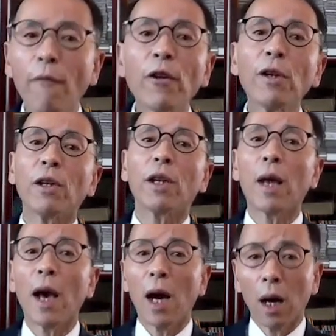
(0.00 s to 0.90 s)

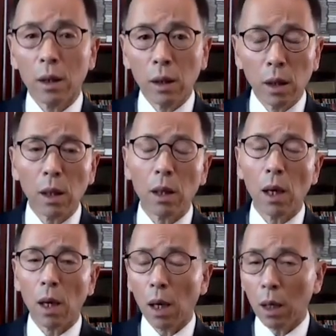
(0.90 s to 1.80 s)
definitely there are
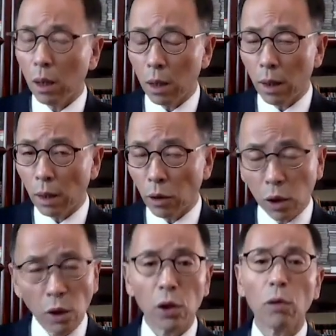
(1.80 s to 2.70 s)
there's
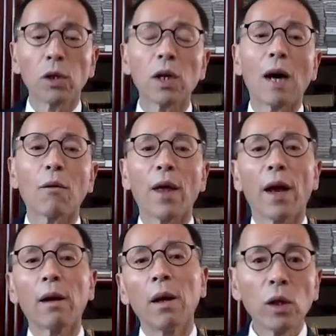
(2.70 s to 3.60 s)
good news out
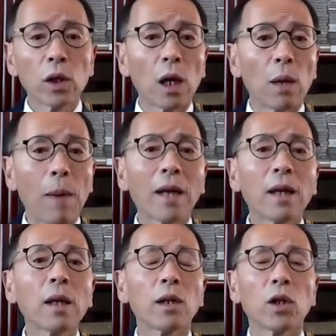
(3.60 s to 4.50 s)
there. One is
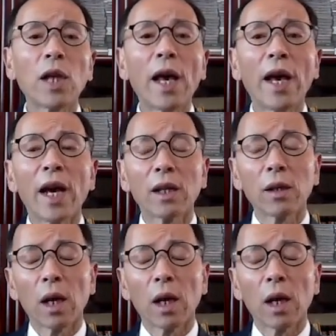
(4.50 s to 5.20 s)
that Biden has